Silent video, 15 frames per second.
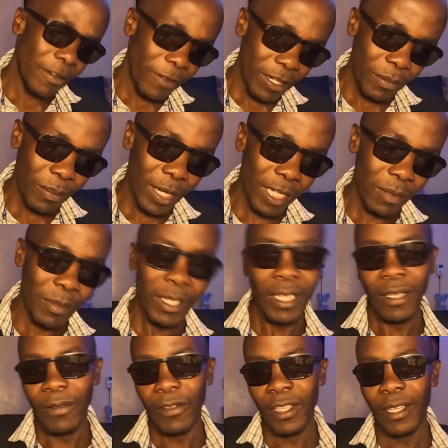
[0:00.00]
a very bad
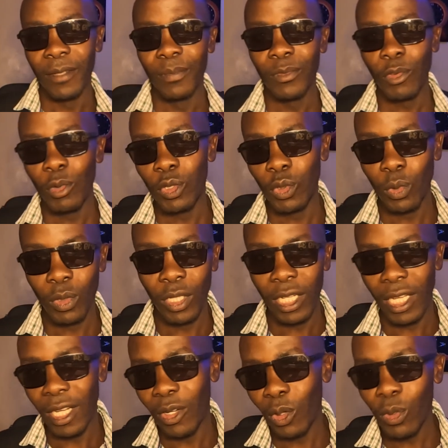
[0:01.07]
behavior. We
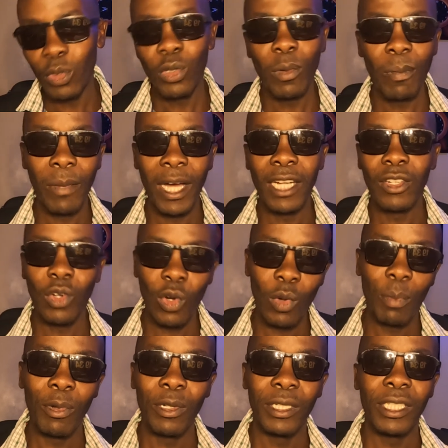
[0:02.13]
should also ban
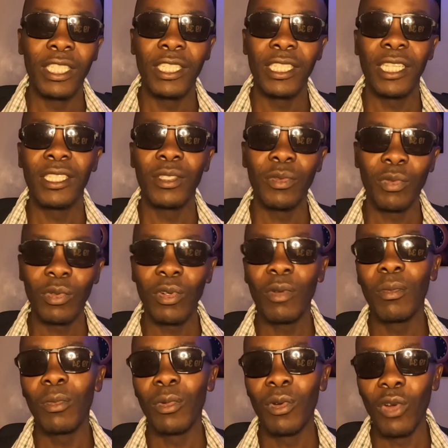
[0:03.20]
all politicians
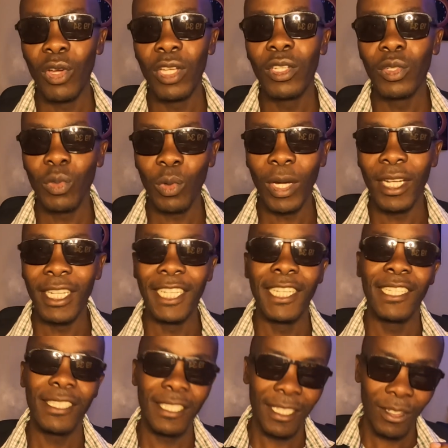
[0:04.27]
from going to
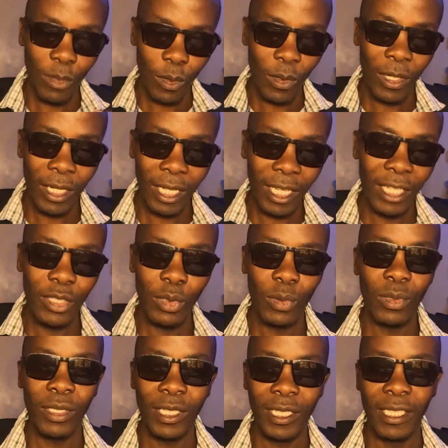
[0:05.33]
address
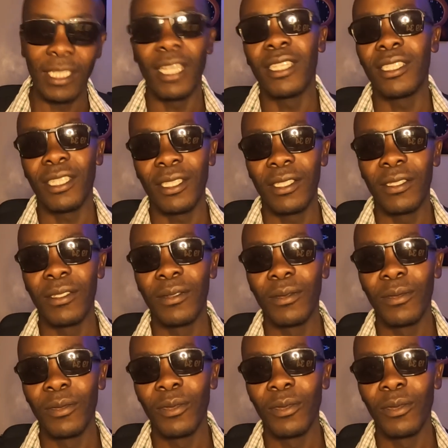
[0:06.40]
congregations in churches